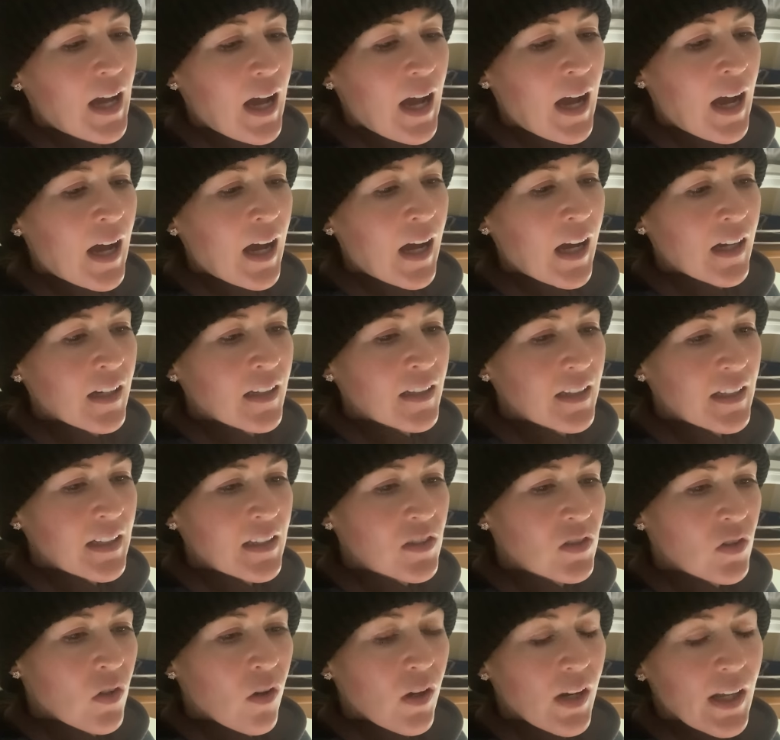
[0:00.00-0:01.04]
and
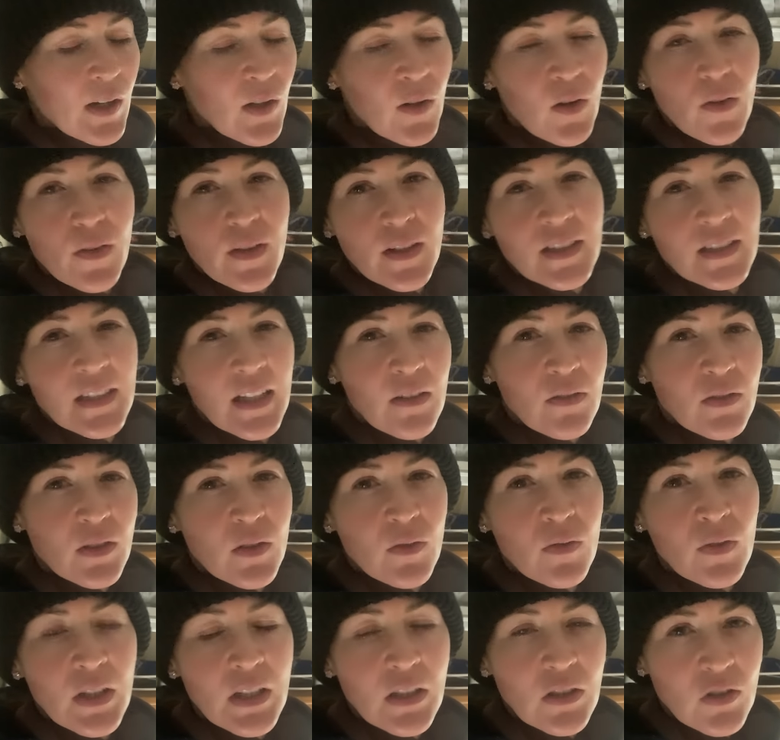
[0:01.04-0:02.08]
it's got like all the safety
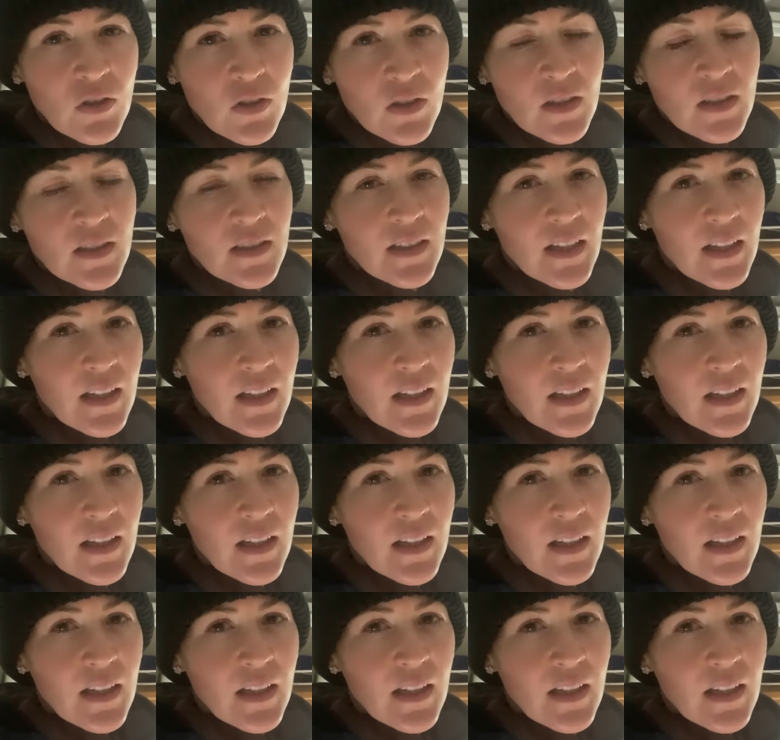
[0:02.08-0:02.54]
features